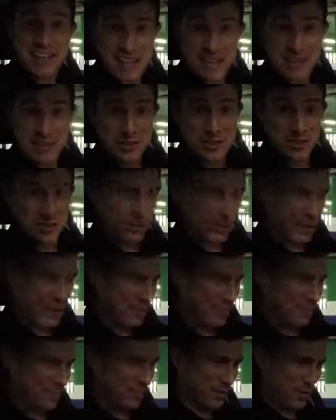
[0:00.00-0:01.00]
to get used to
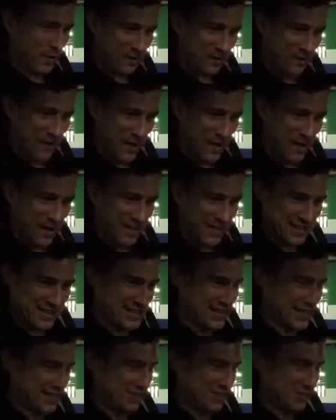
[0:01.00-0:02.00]
it, but at first,
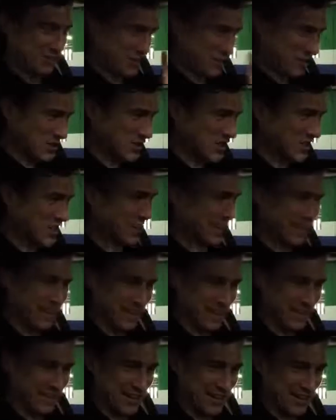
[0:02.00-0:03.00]
just trusting the
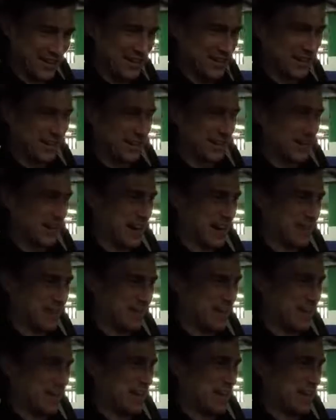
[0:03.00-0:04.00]
car that it's not going to crash